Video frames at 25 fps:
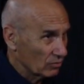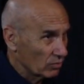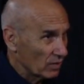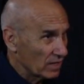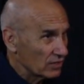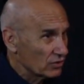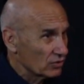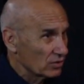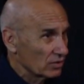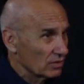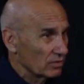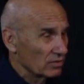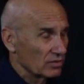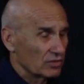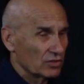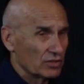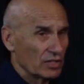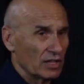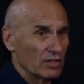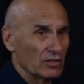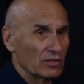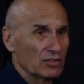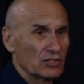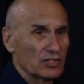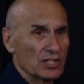question,
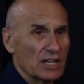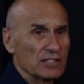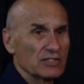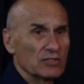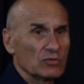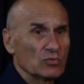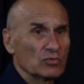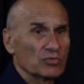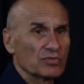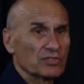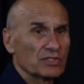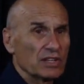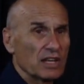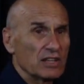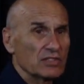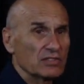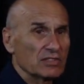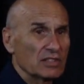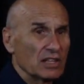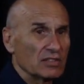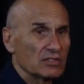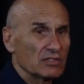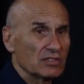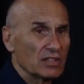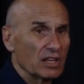and just to say
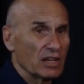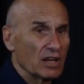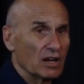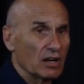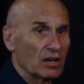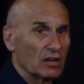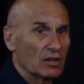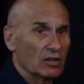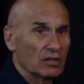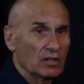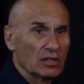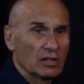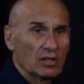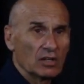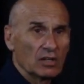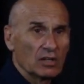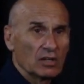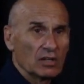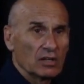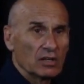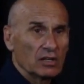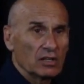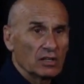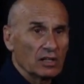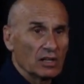that they are
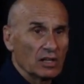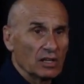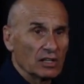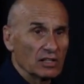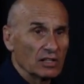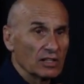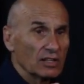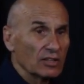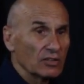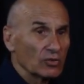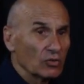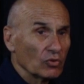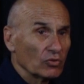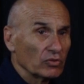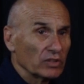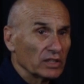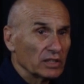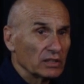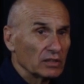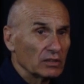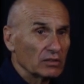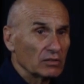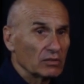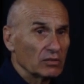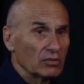
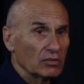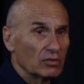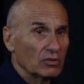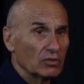ignorant